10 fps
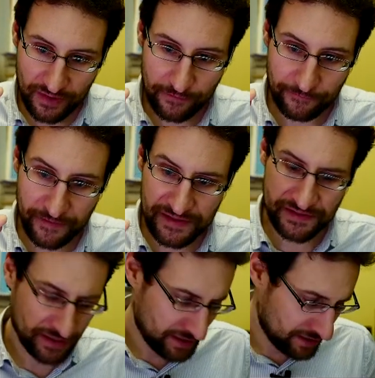
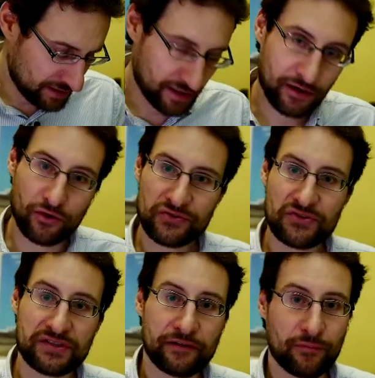This also
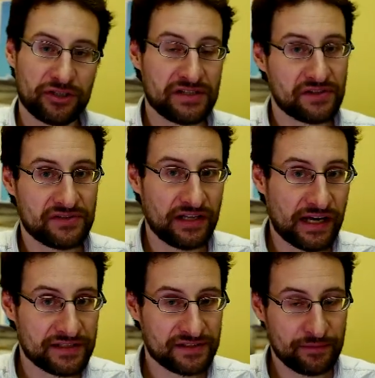stuff more tested, the
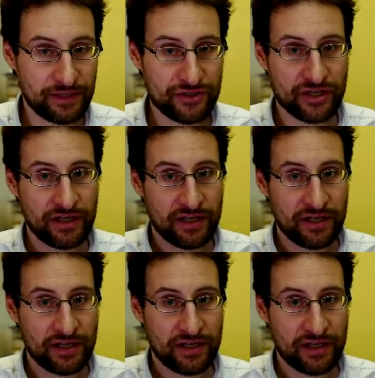last image,